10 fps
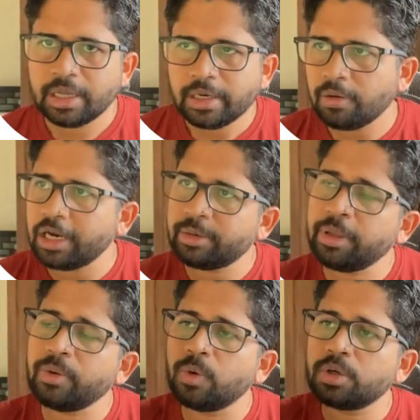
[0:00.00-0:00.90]
Now let me
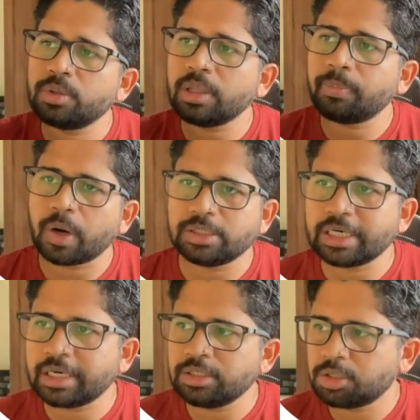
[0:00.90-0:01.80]
go to the
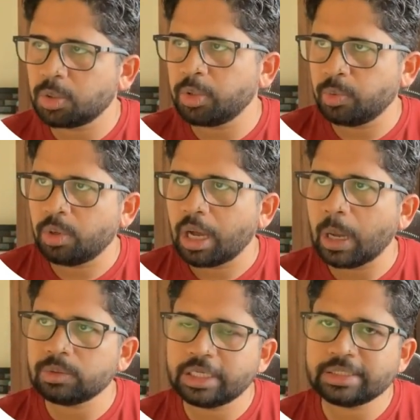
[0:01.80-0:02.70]
project and show you
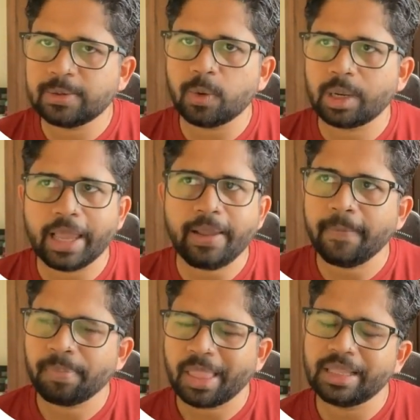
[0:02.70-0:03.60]
how things look like
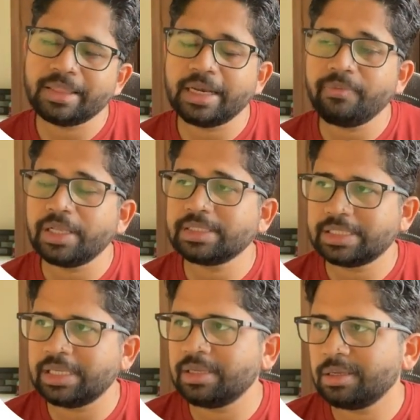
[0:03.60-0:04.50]
and then we'll
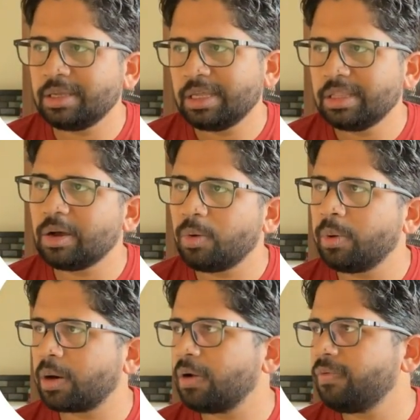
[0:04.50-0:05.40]
see the
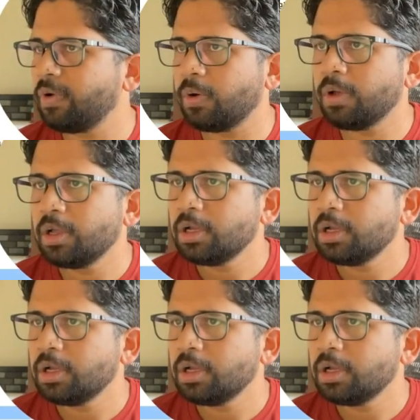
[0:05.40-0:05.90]
overall flow.